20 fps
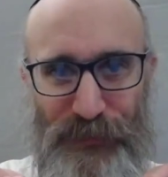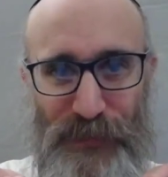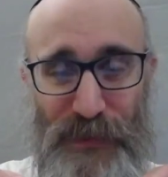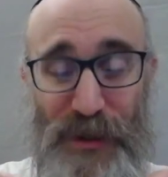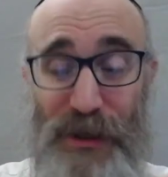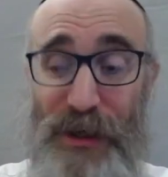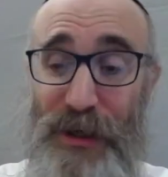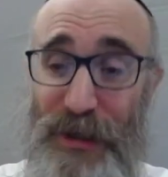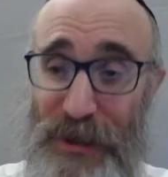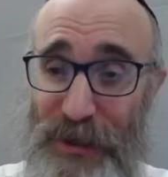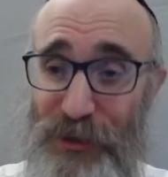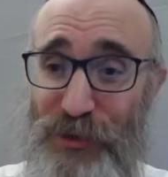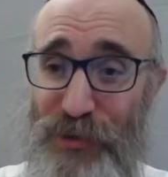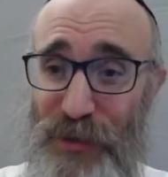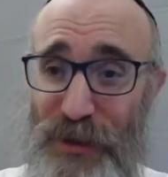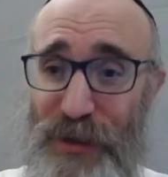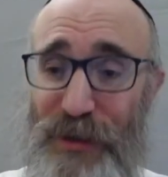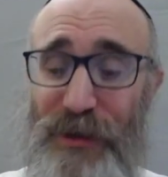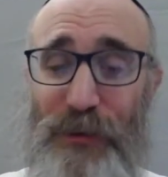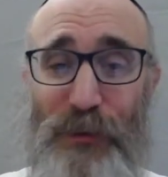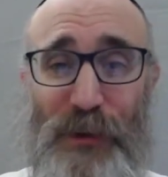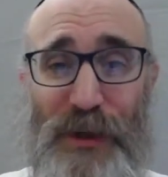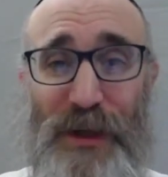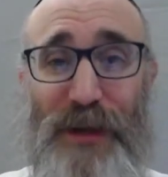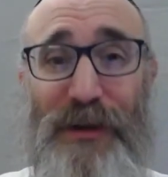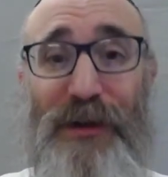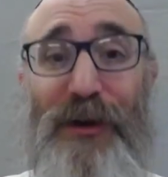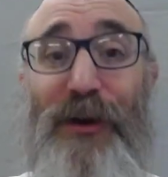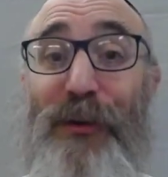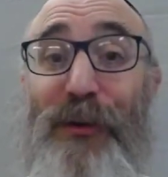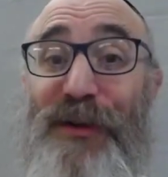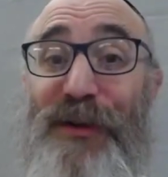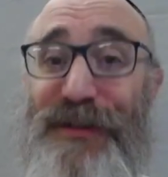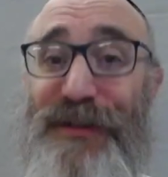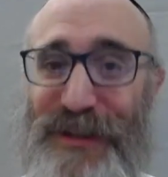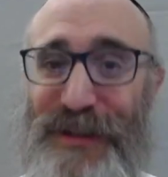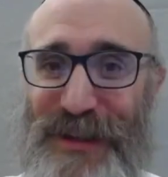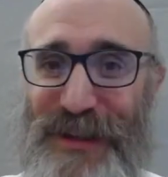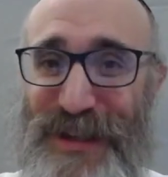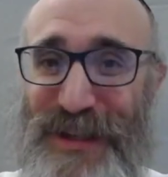and actually we can
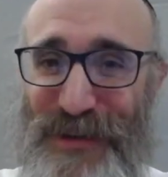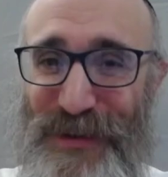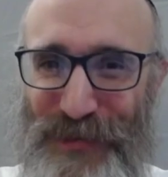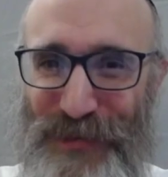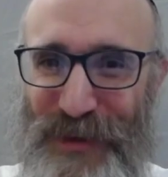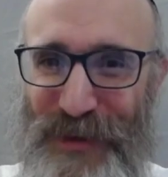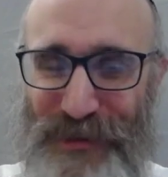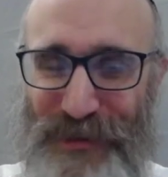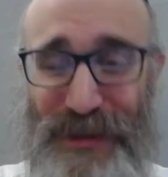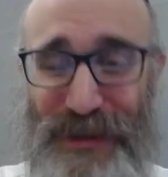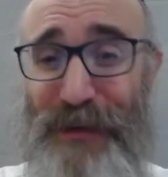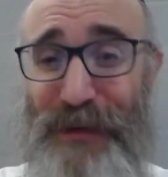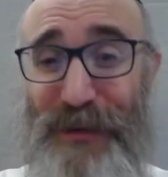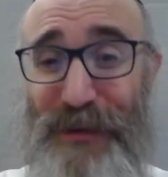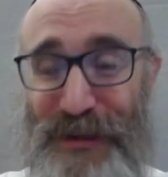always leave that time.